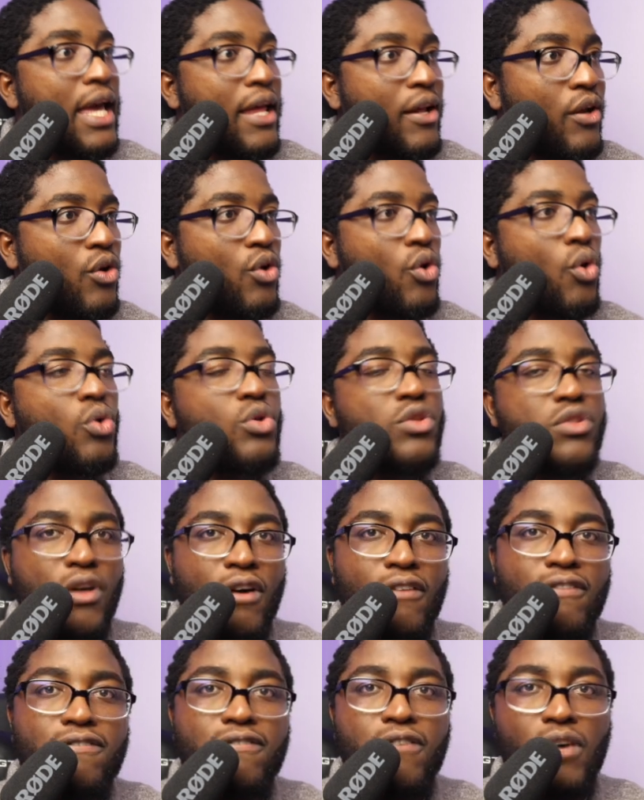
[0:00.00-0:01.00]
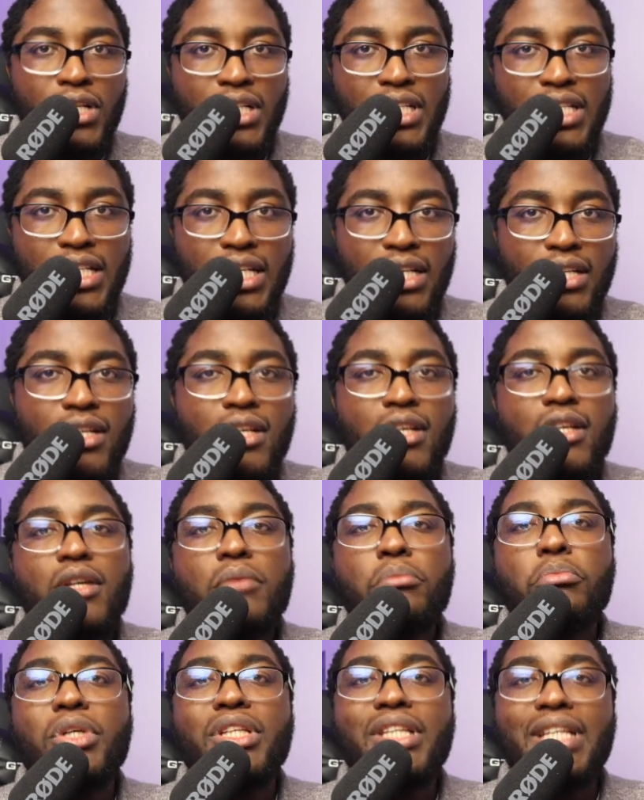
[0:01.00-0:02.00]
and loads of funding.
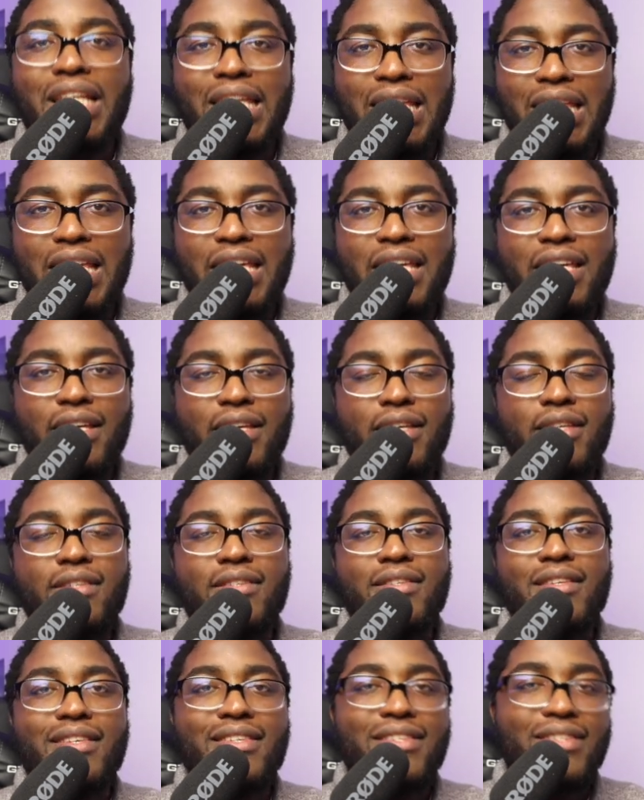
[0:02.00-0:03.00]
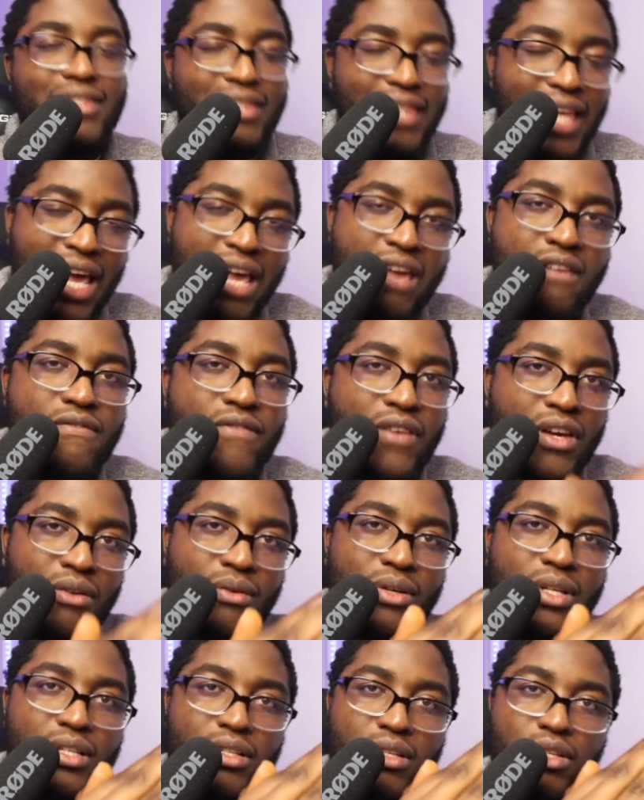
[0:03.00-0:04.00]
But the key is stay
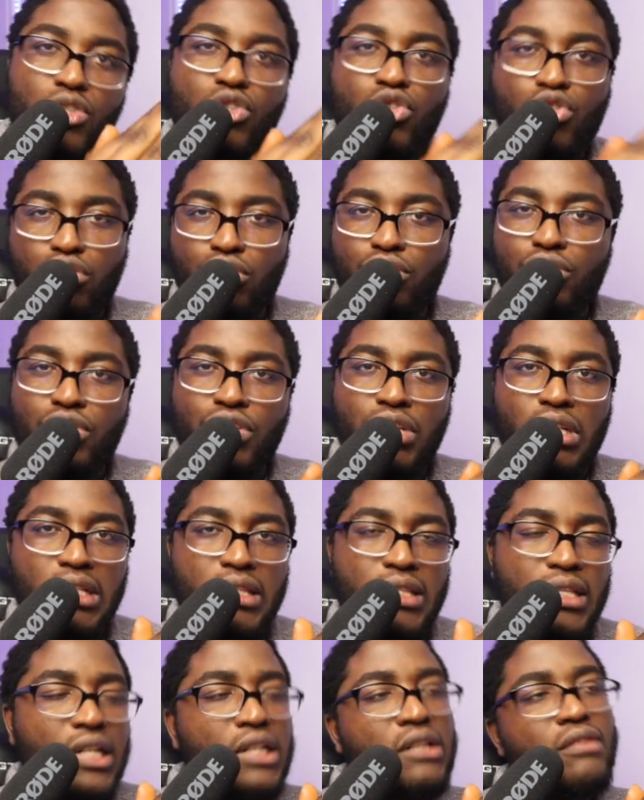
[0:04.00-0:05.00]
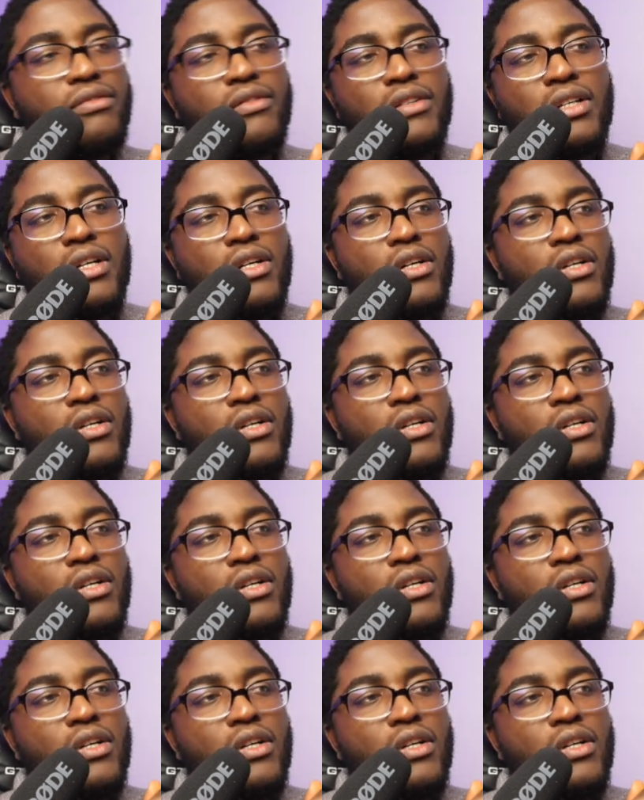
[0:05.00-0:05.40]
very true to yourself.